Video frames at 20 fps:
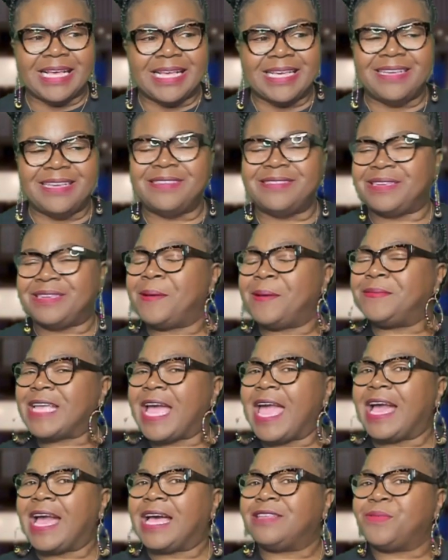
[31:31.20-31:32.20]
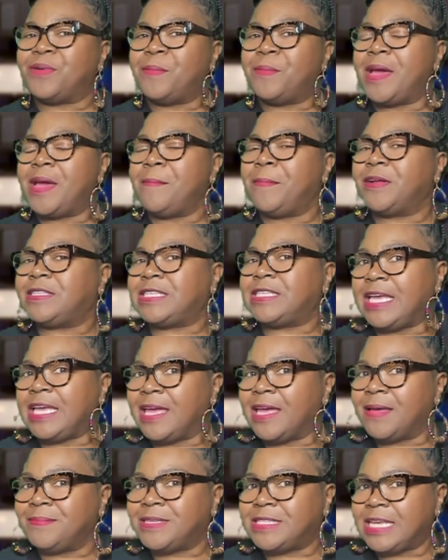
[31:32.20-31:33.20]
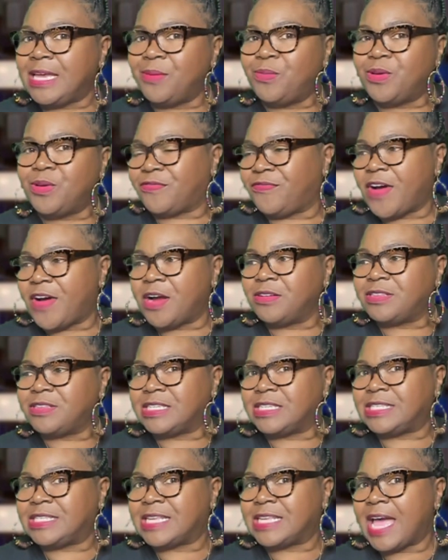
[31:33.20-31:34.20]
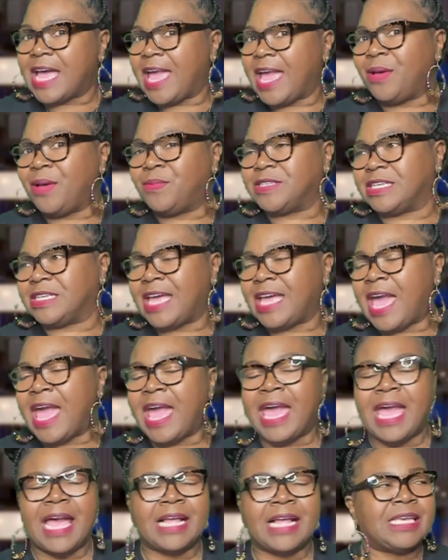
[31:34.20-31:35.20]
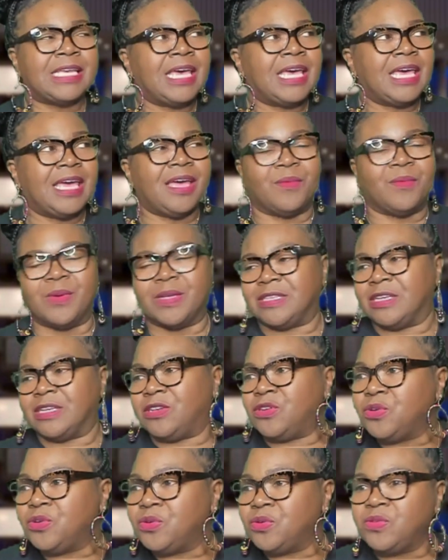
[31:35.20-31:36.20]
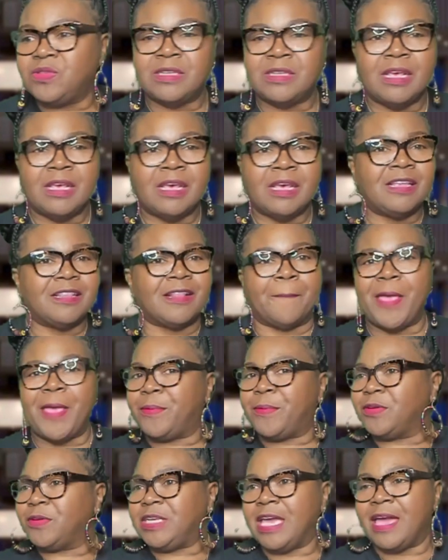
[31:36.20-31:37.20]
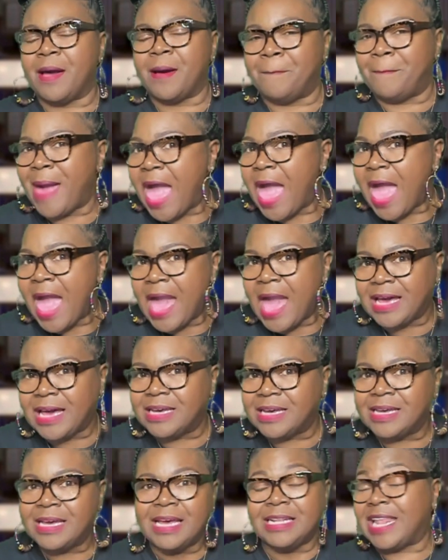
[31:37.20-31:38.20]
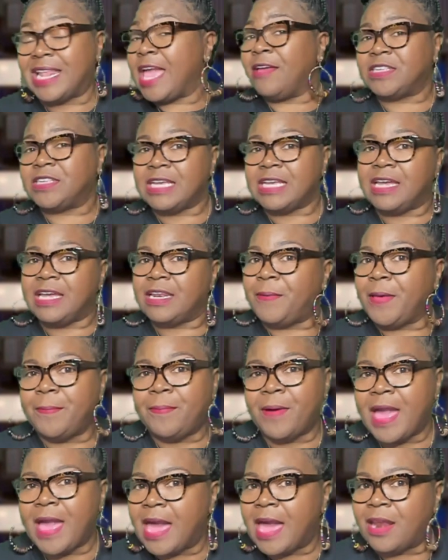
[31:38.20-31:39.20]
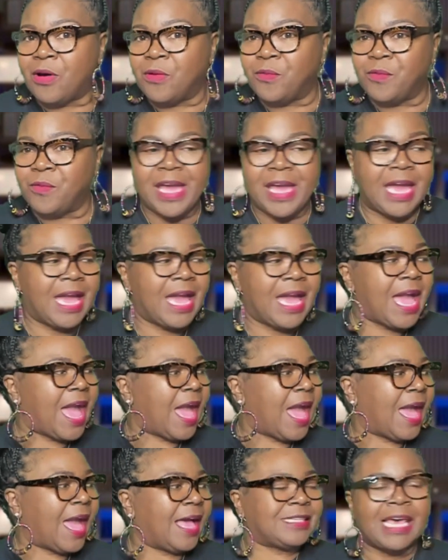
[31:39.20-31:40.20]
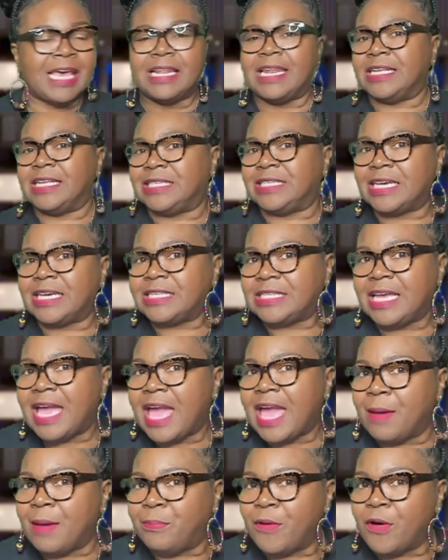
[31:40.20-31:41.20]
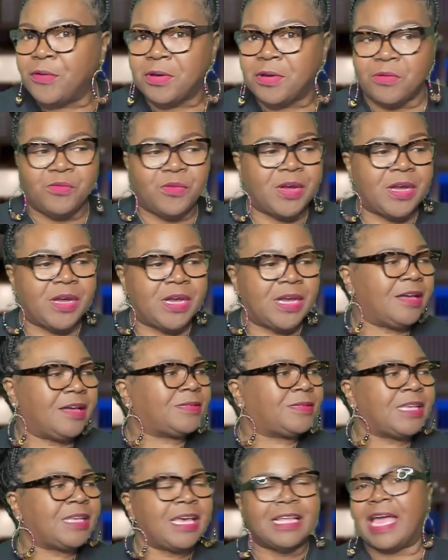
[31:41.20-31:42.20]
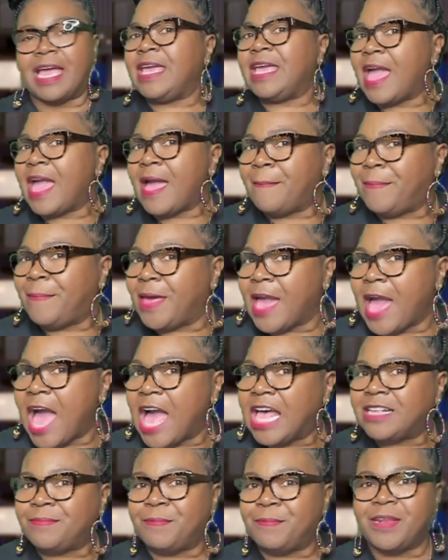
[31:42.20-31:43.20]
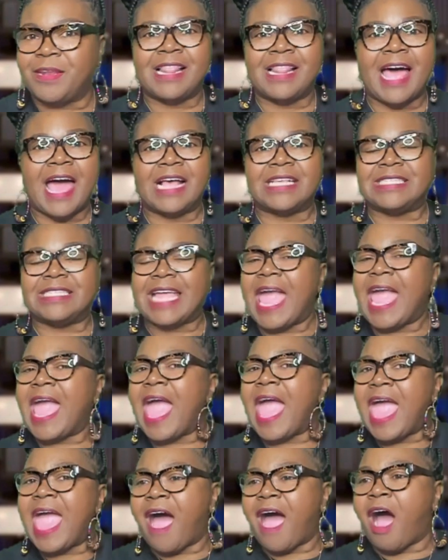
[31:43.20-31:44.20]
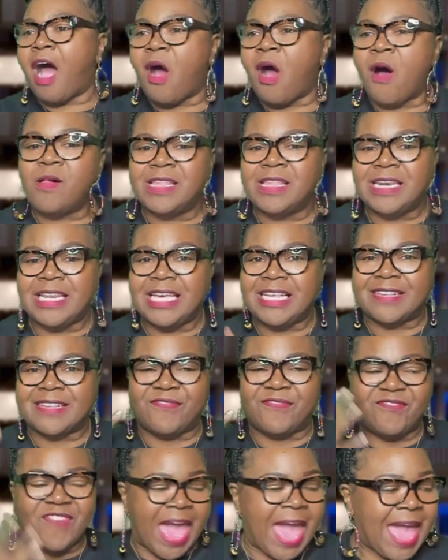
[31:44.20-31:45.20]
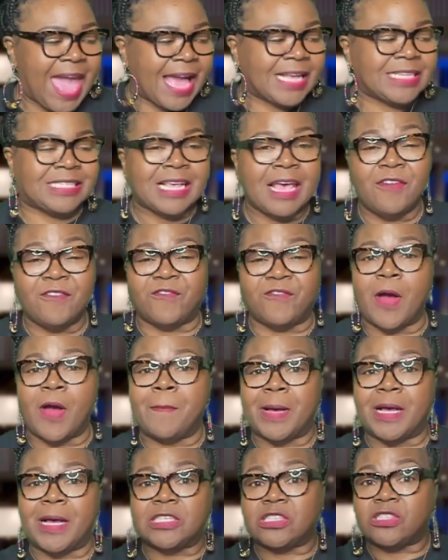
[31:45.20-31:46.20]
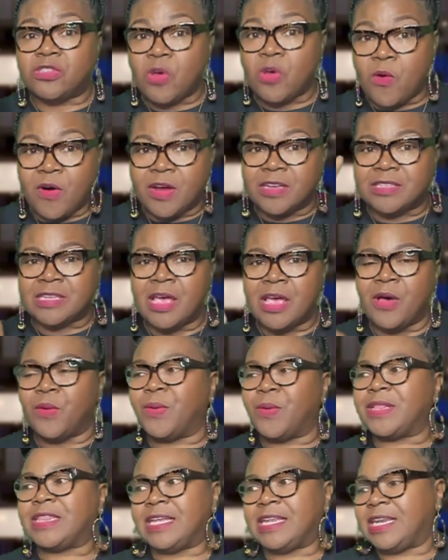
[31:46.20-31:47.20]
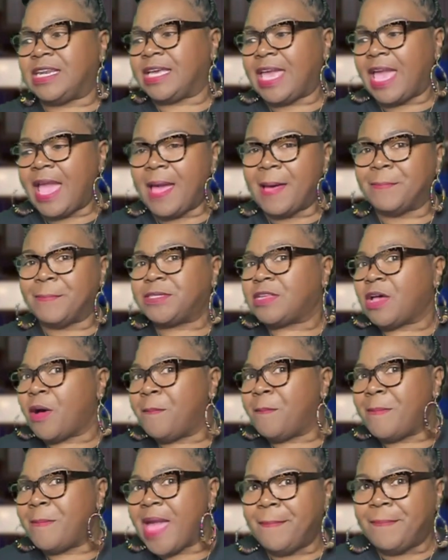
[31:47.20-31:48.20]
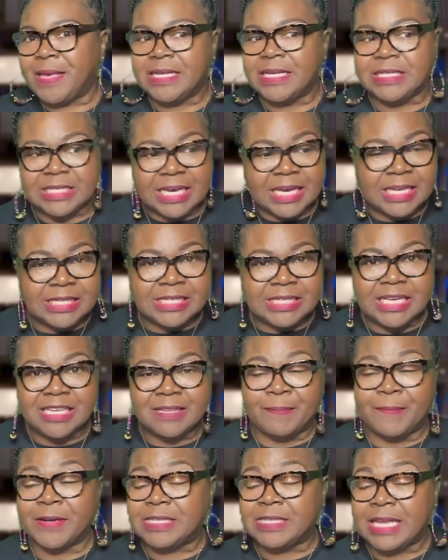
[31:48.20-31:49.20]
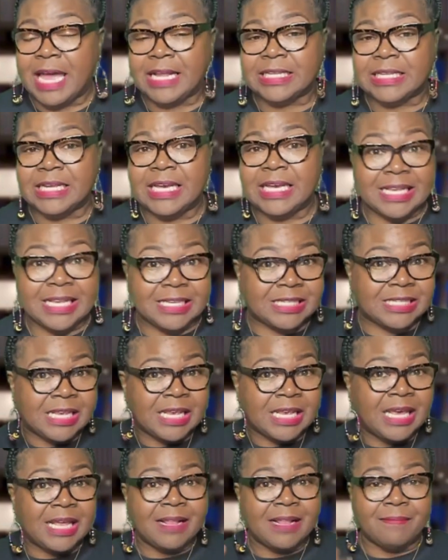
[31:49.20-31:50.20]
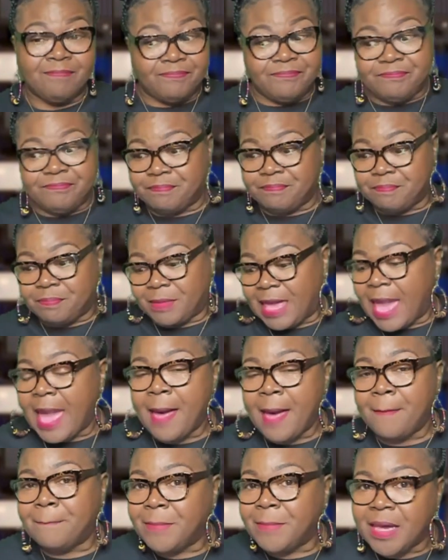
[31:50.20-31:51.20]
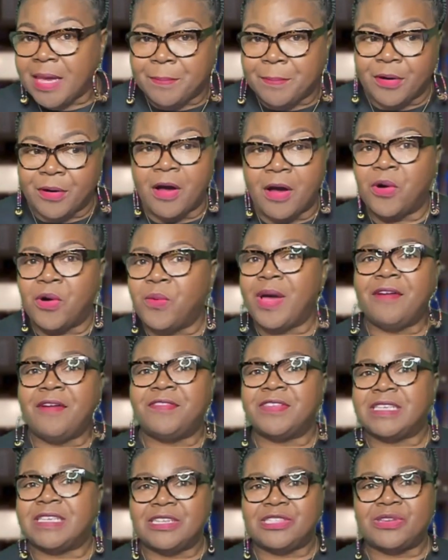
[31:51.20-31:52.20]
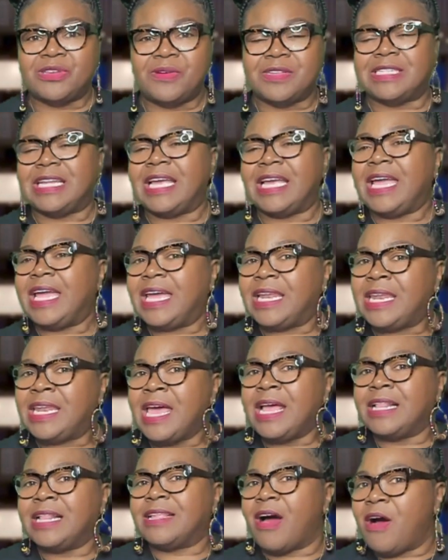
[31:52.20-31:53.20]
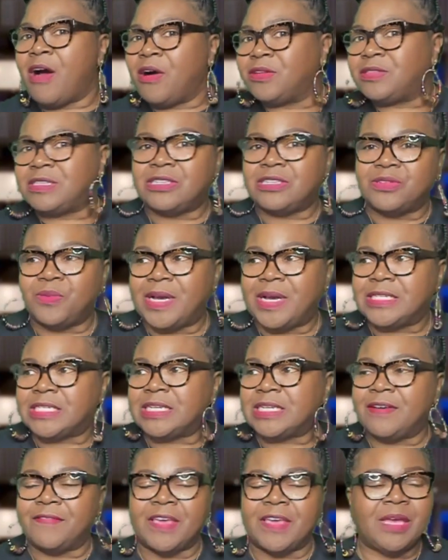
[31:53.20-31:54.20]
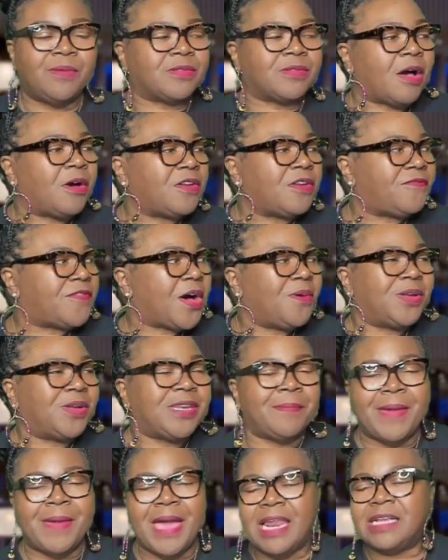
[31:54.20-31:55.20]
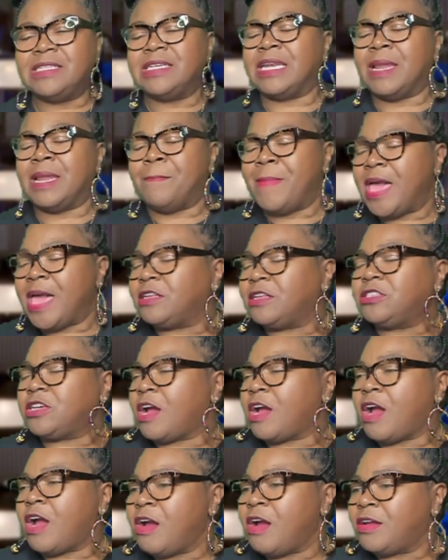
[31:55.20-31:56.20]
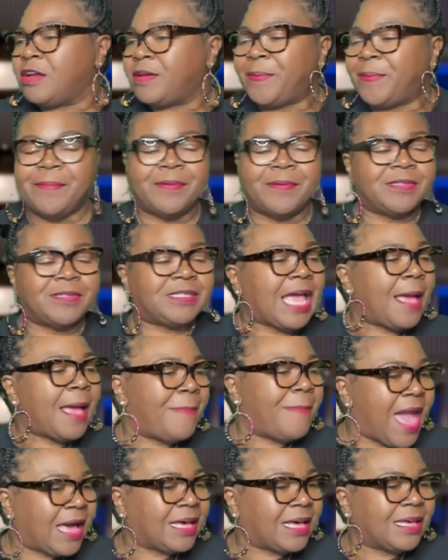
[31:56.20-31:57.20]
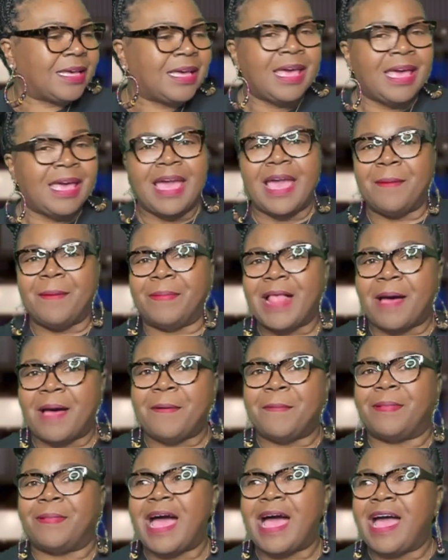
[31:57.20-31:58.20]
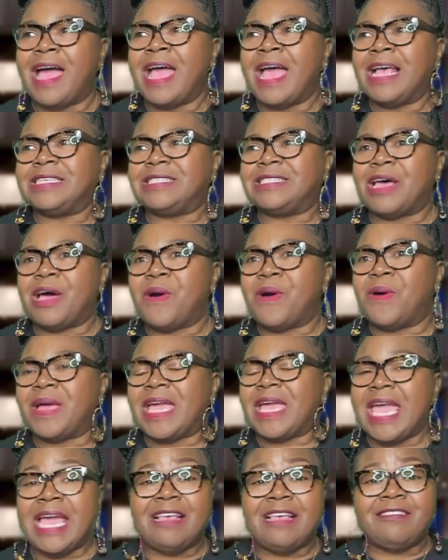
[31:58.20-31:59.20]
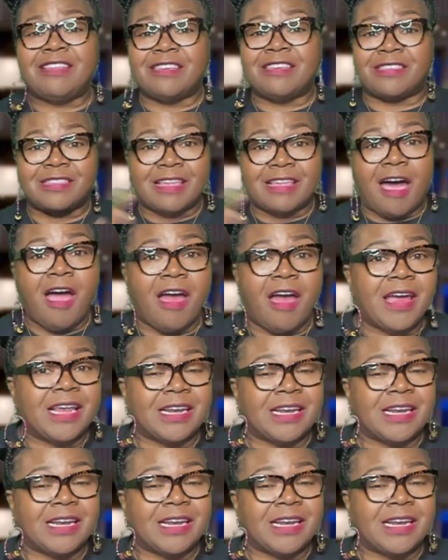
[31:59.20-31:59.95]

you see what I'm saying? Because remember, TMZ was first to say he was attacked. It was a noose. The people, MAGA. They even said the people had on red hats, that Jussie had broken ribs, that he had been hospitalized. They had all of these facts from a source within the camp. So maybe Jussie is protecting his camp member or whoever's in the store. Then the whole situation of he was on the phone with the manager, and the manager heard people say MAGA and blah blah blah. So he's the star in